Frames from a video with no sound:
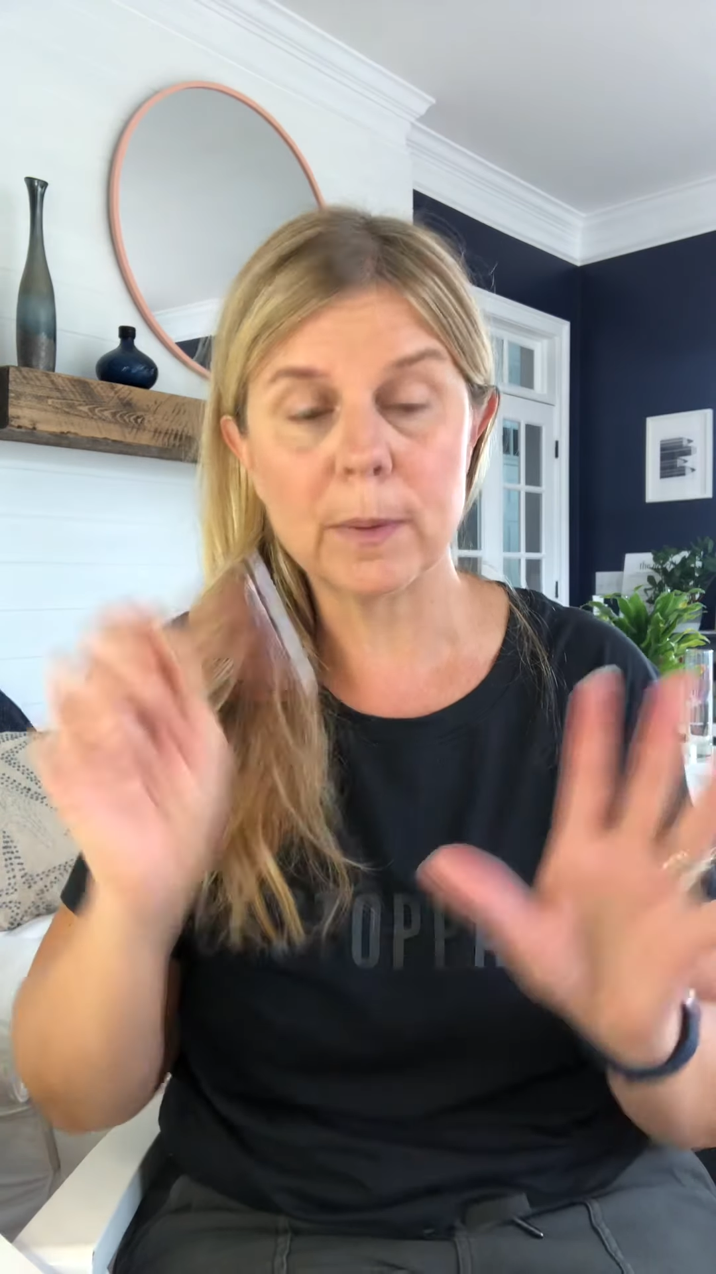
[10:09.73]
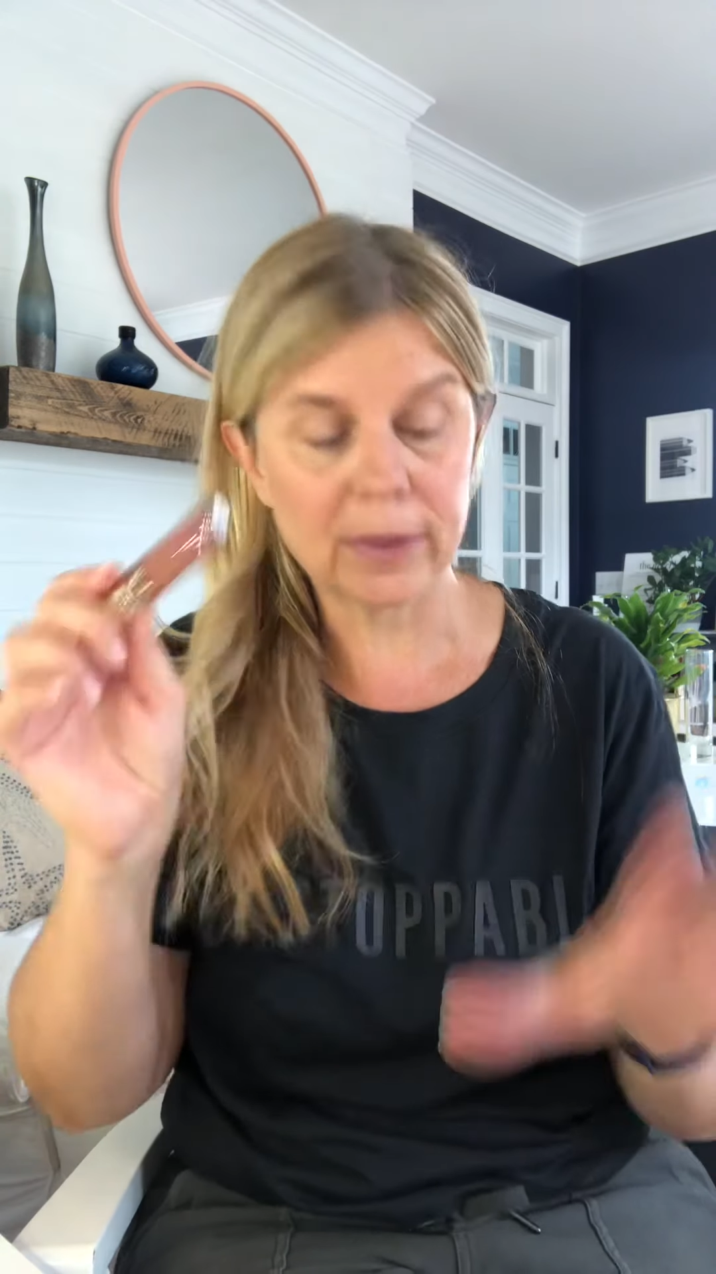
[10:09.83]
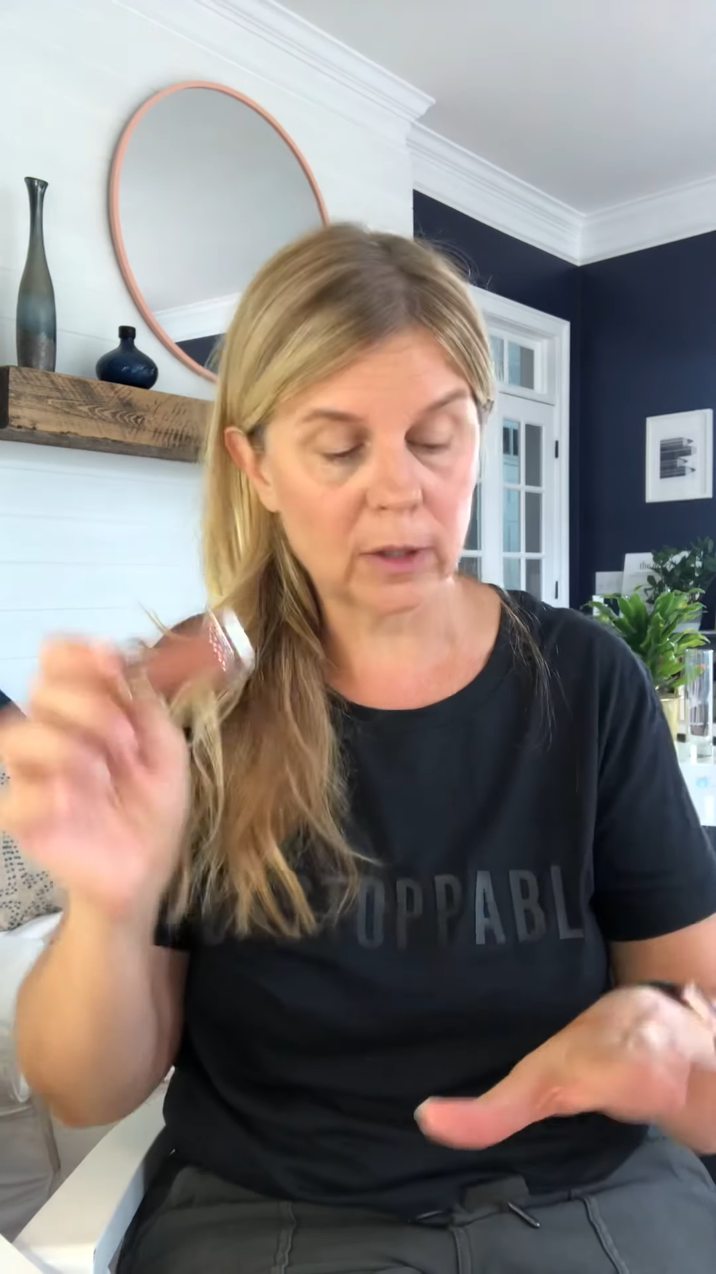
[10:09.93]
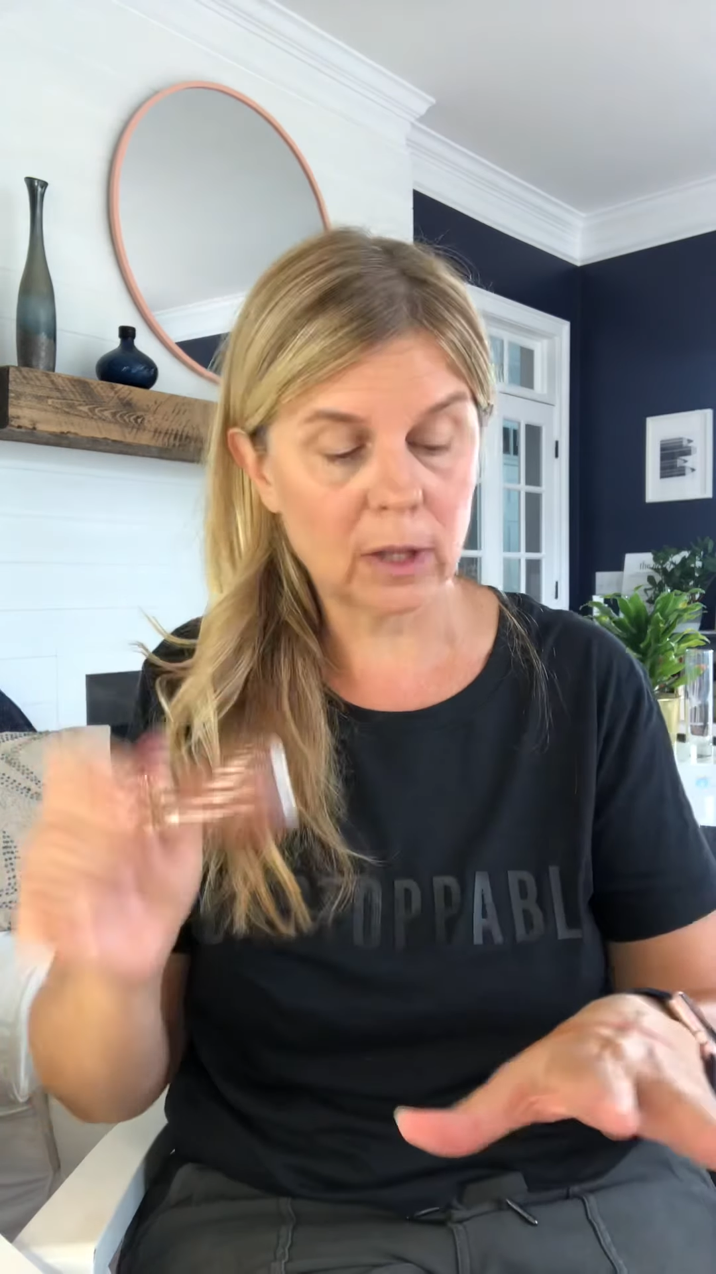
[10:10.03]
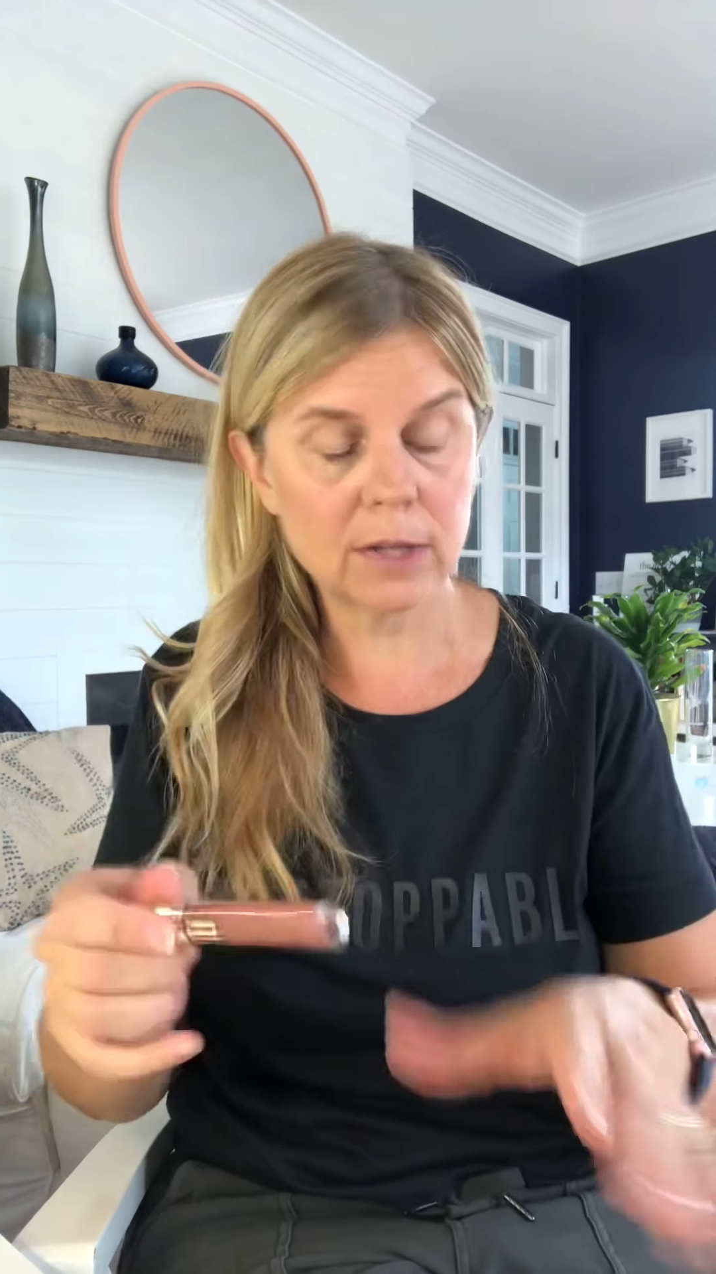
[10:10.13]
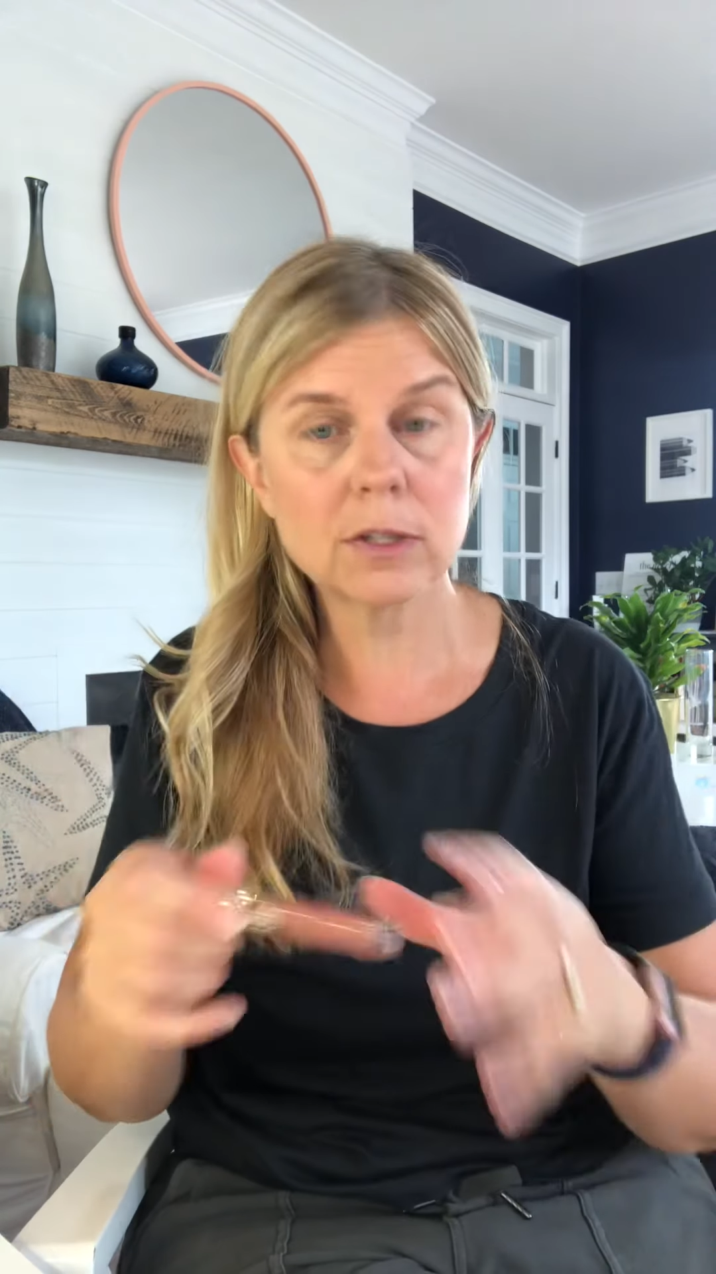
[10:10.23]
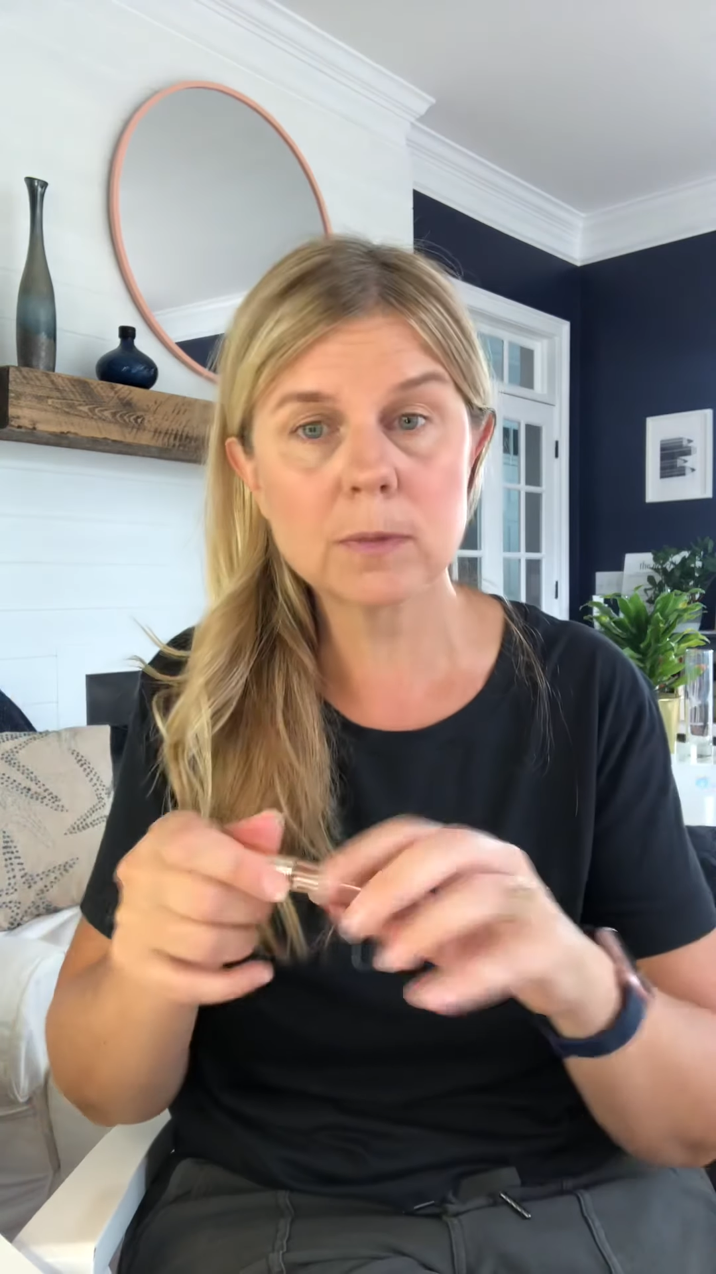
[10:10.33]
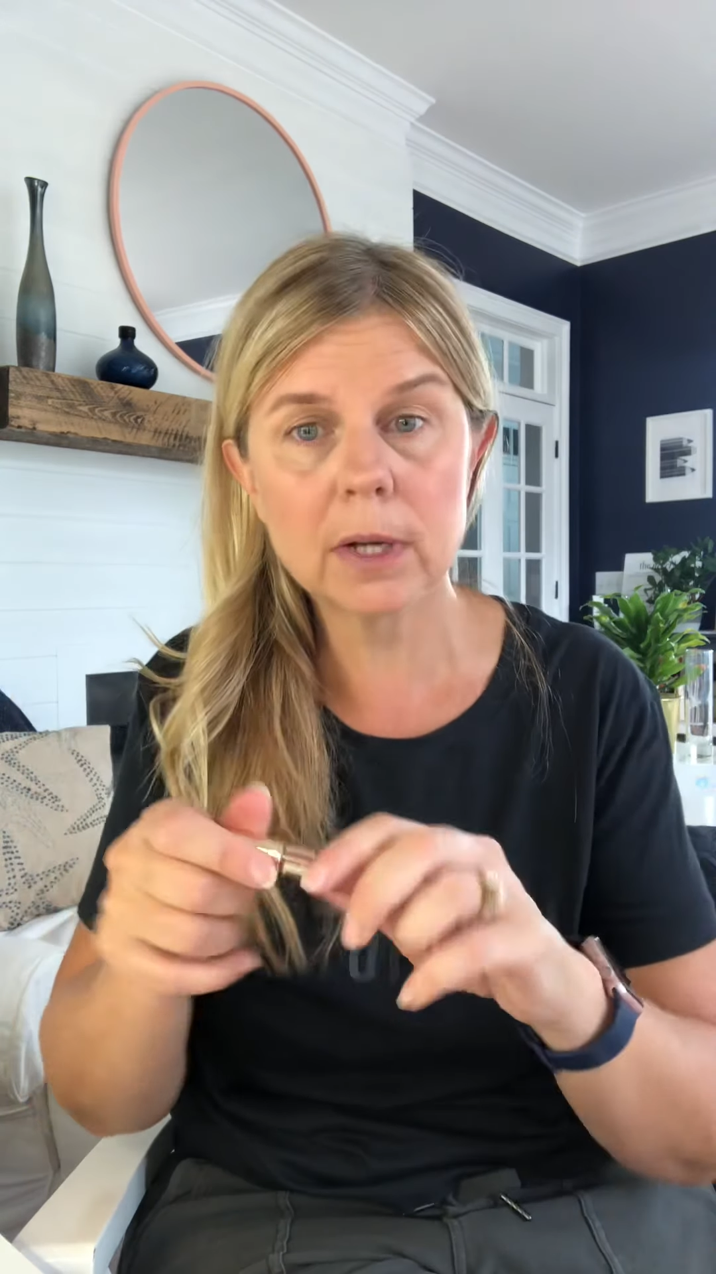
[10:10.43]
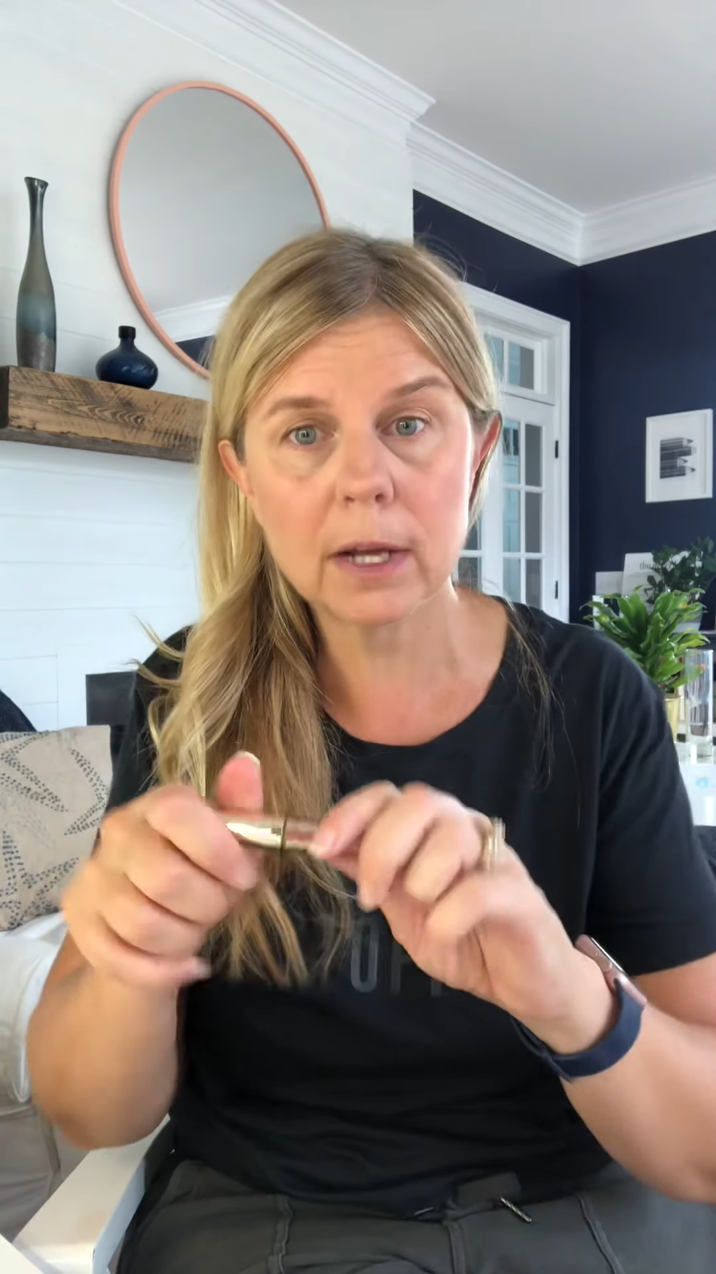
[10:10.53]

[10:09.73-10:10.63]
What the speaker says: but the gloss is what